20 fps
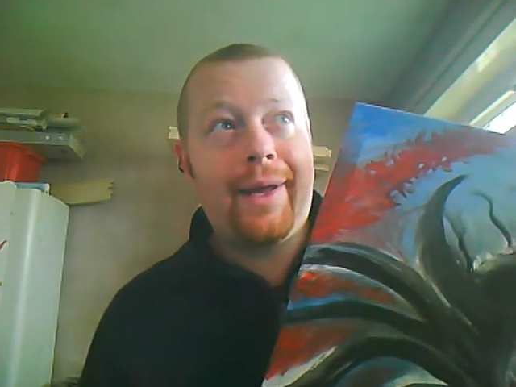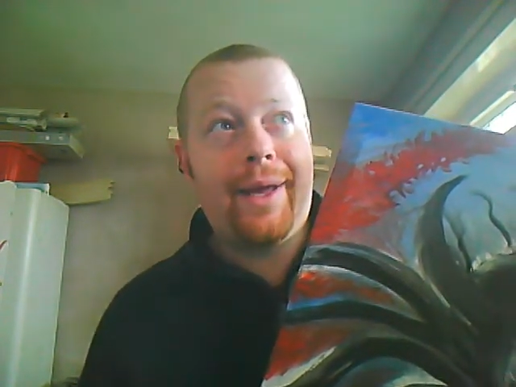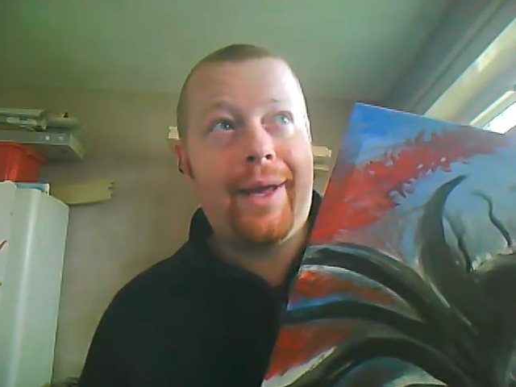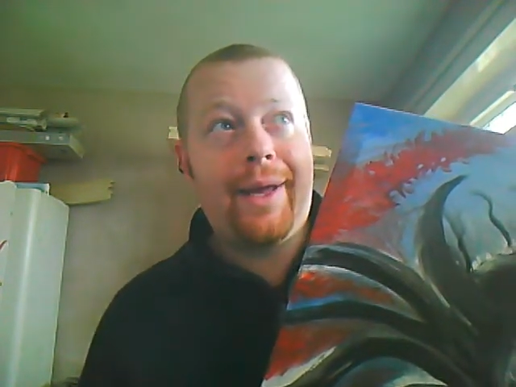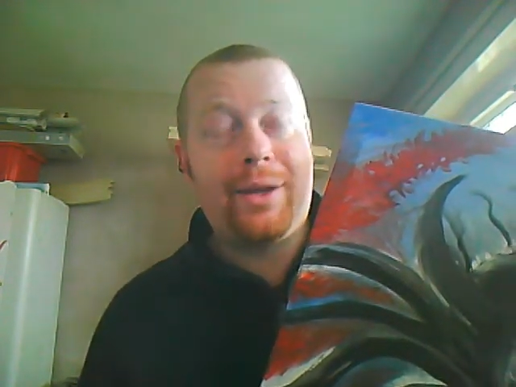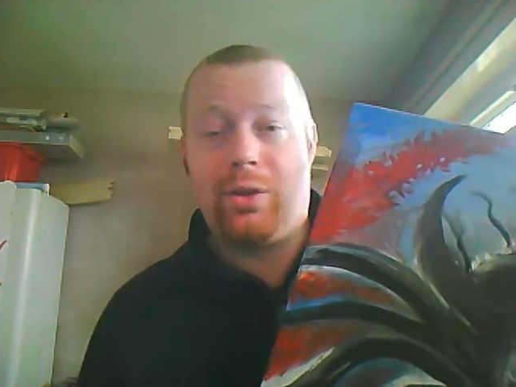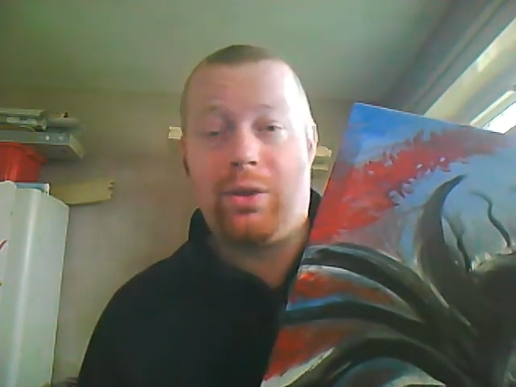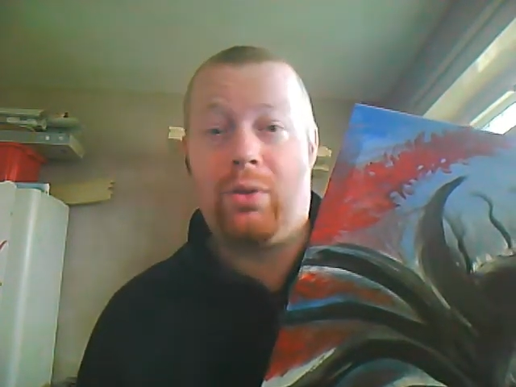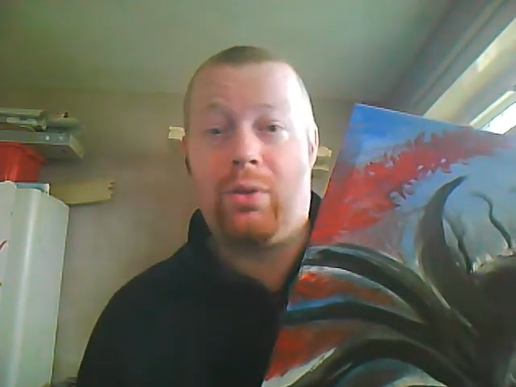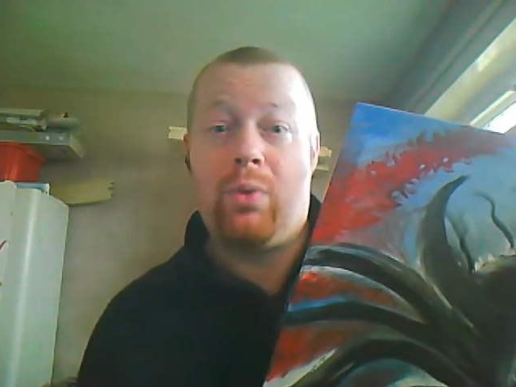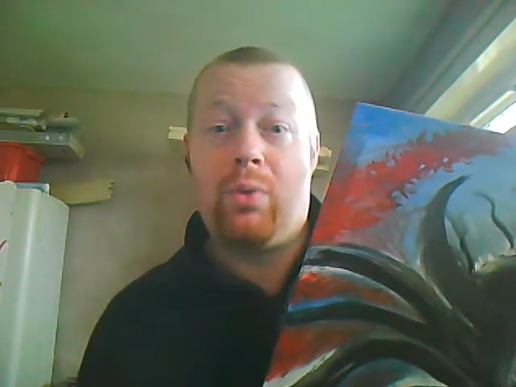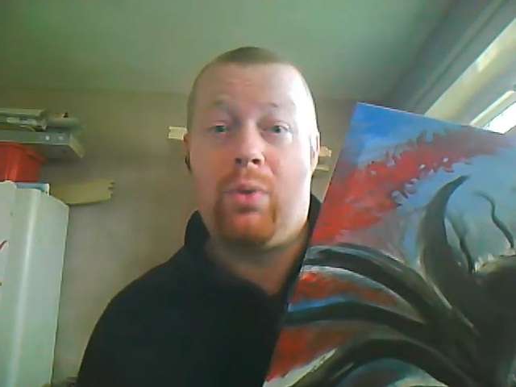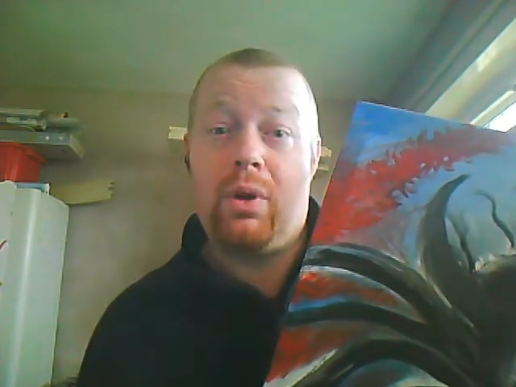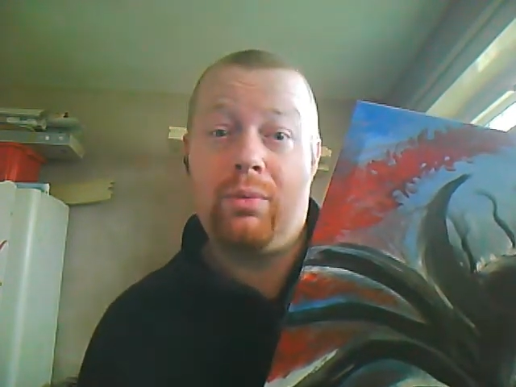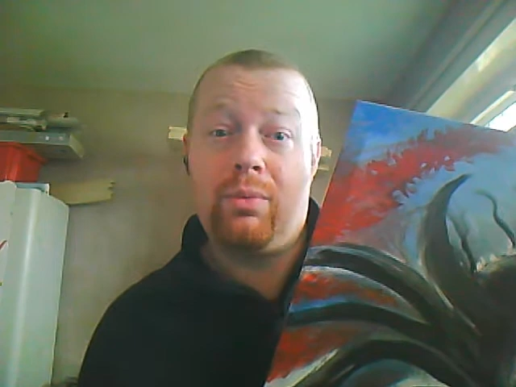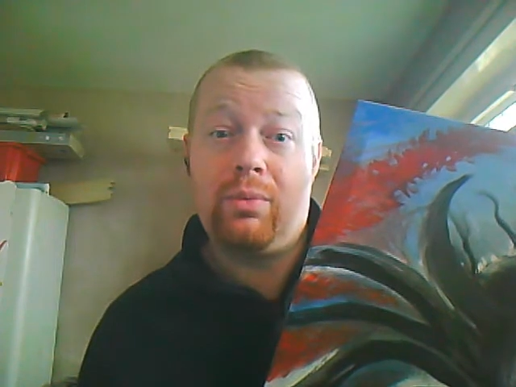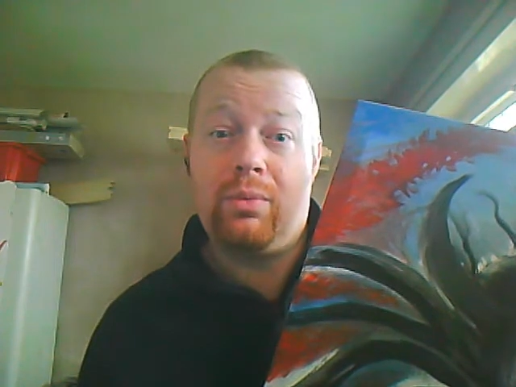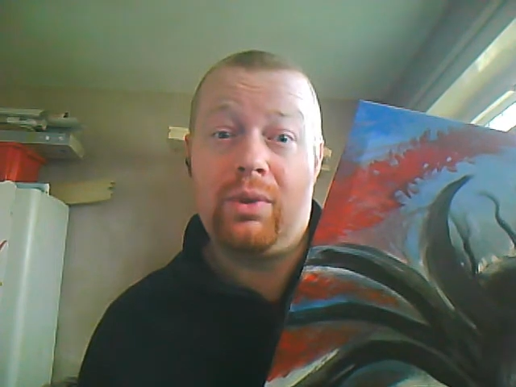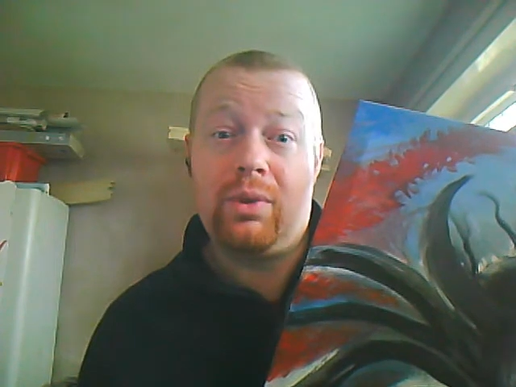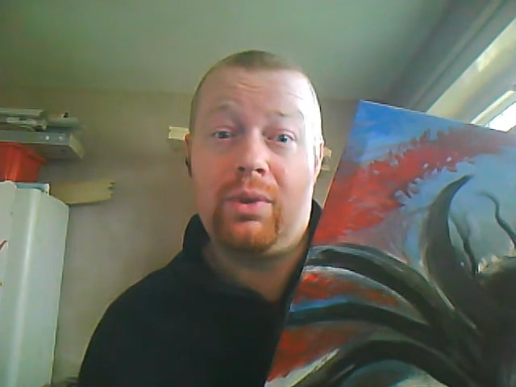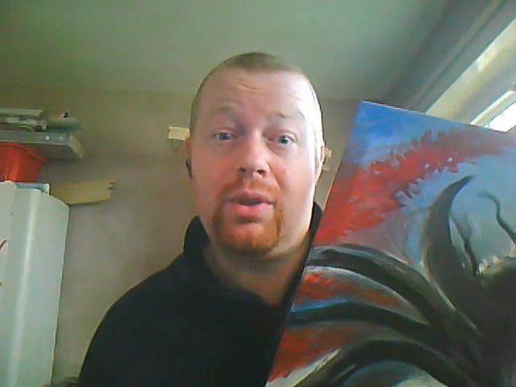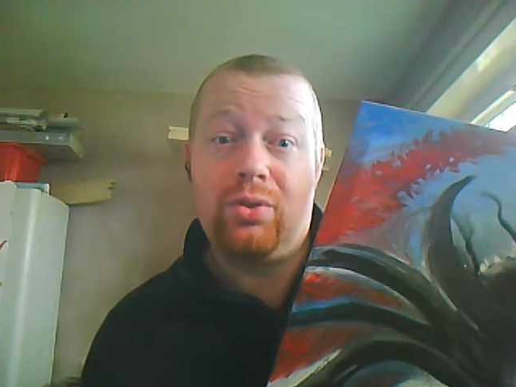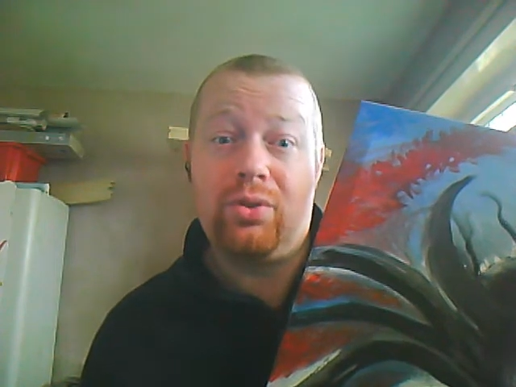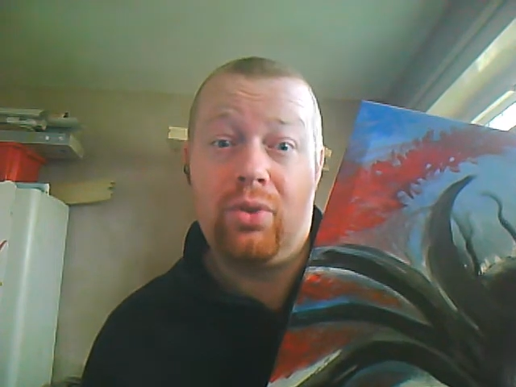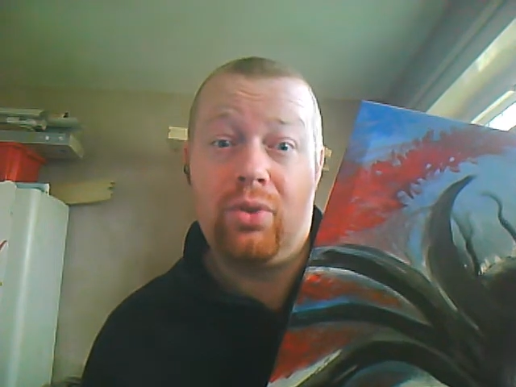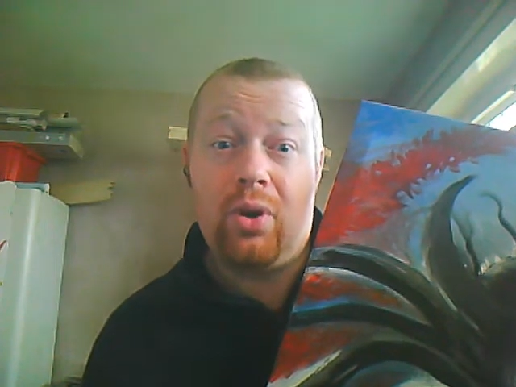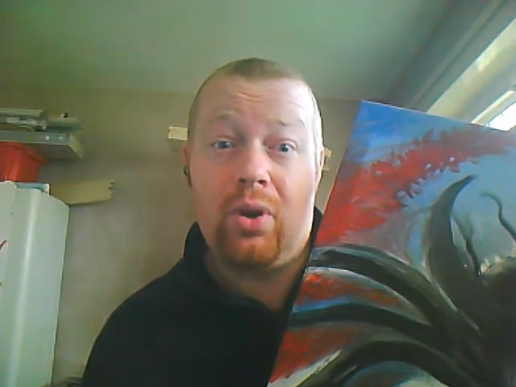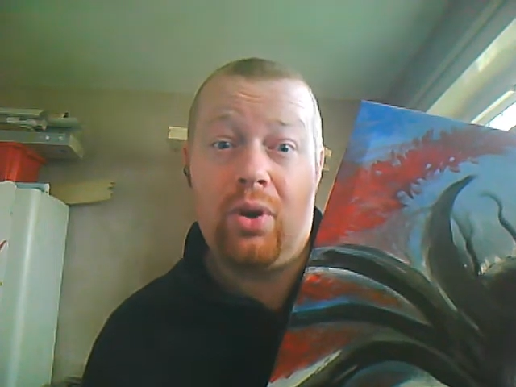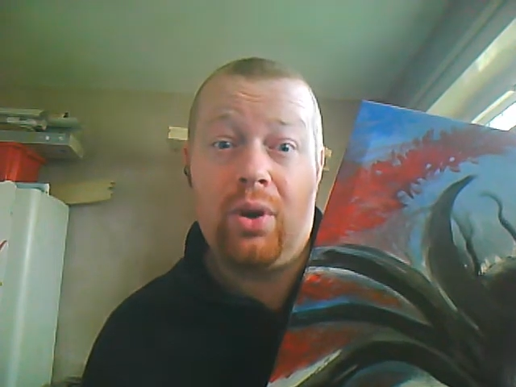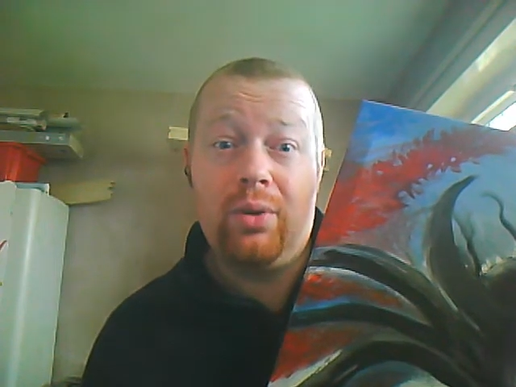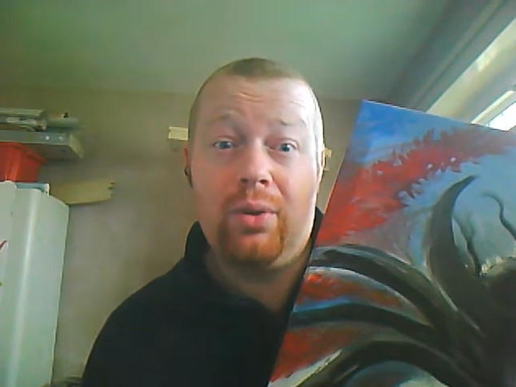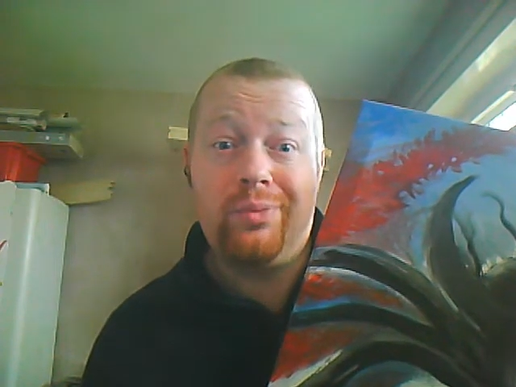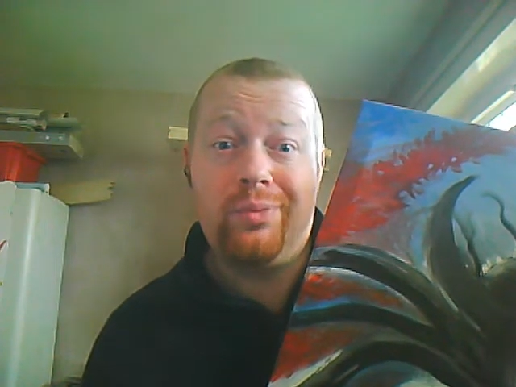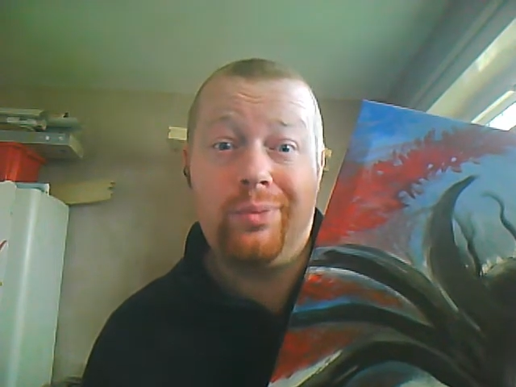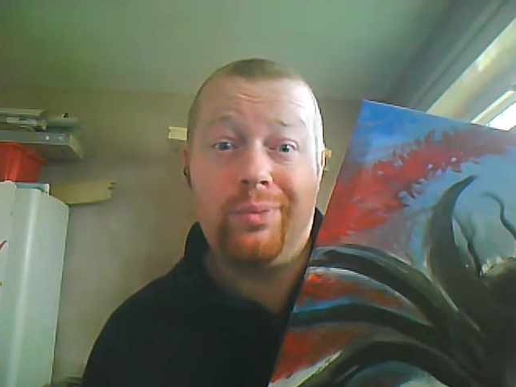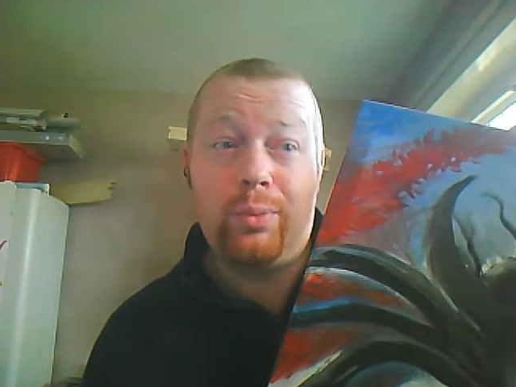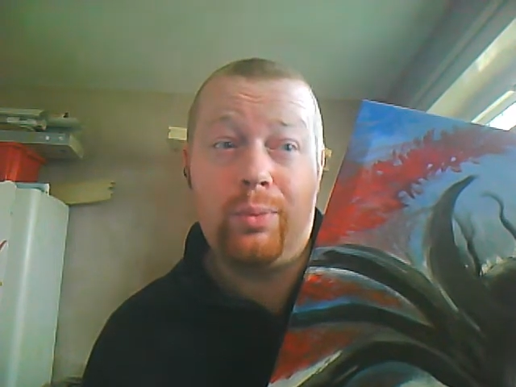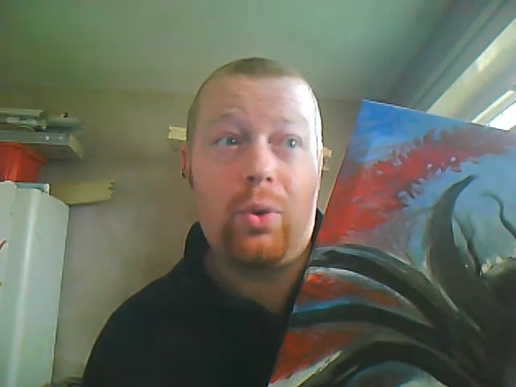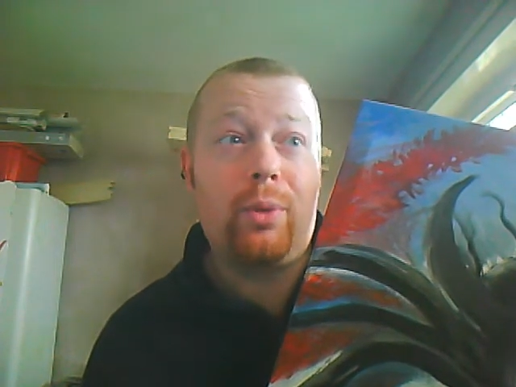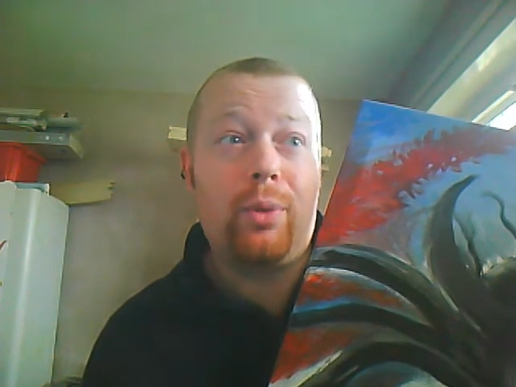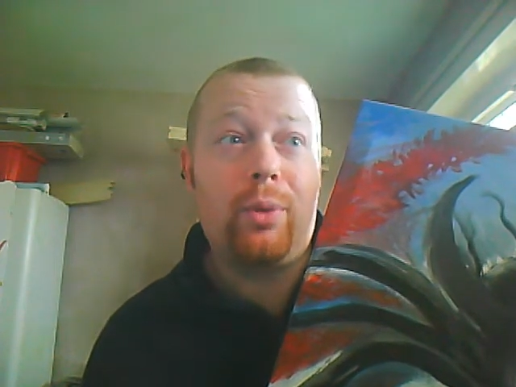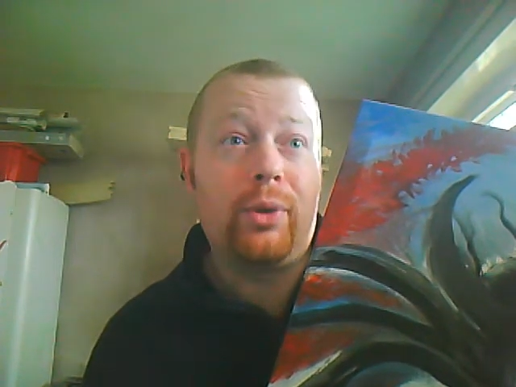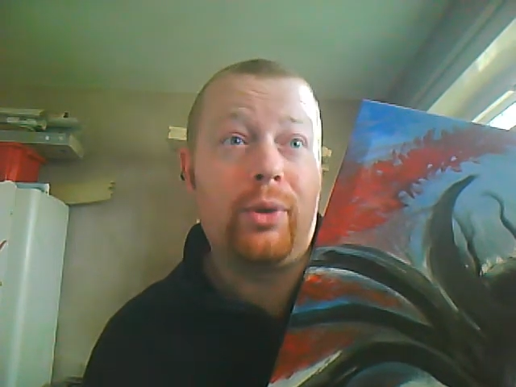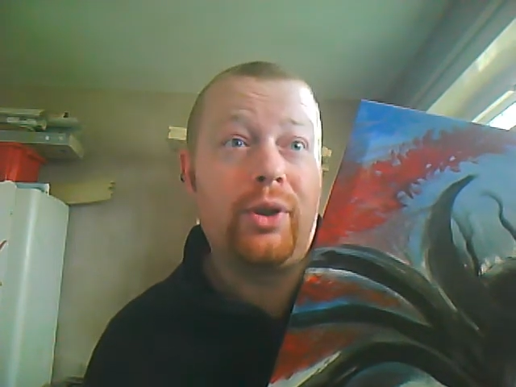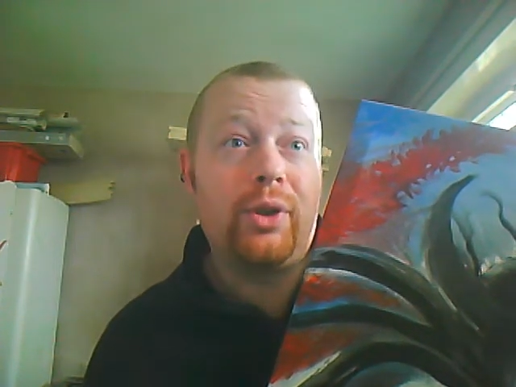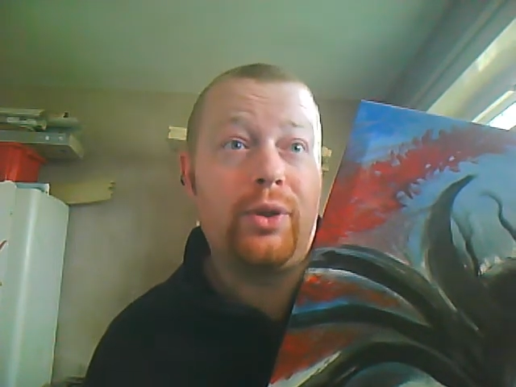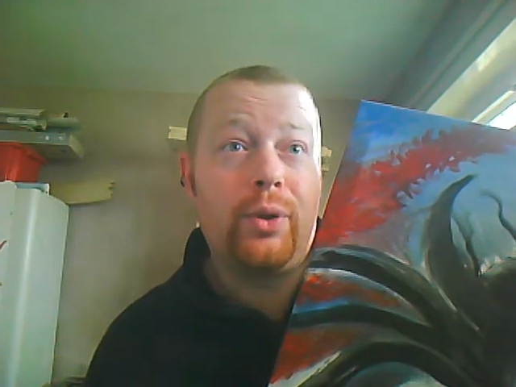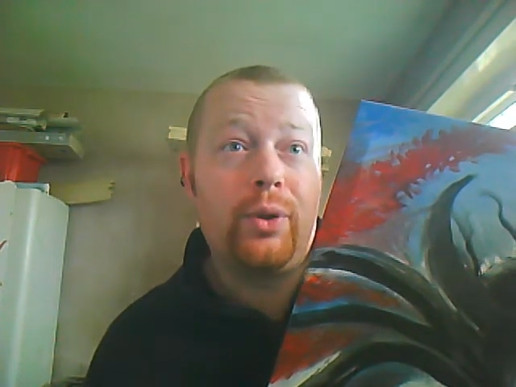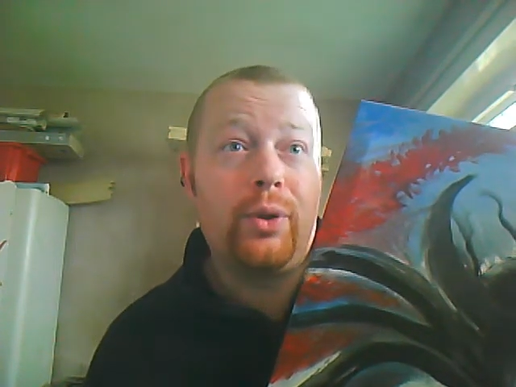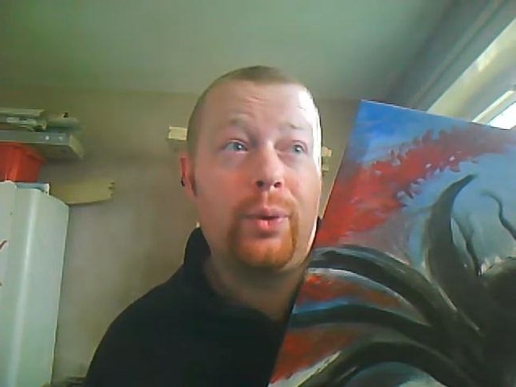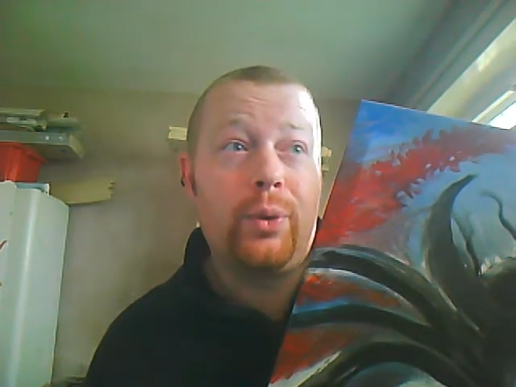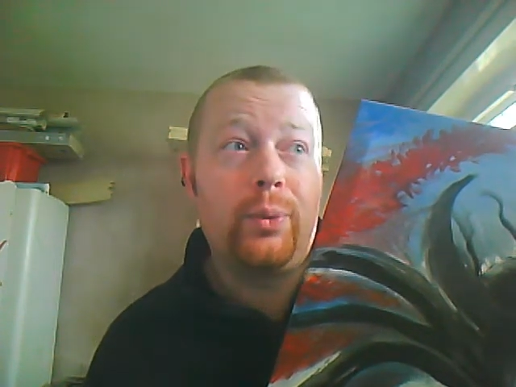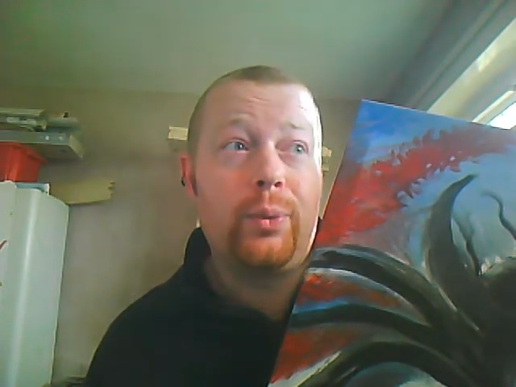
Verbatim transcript: I don't know what we're going to draw what I'm going to do,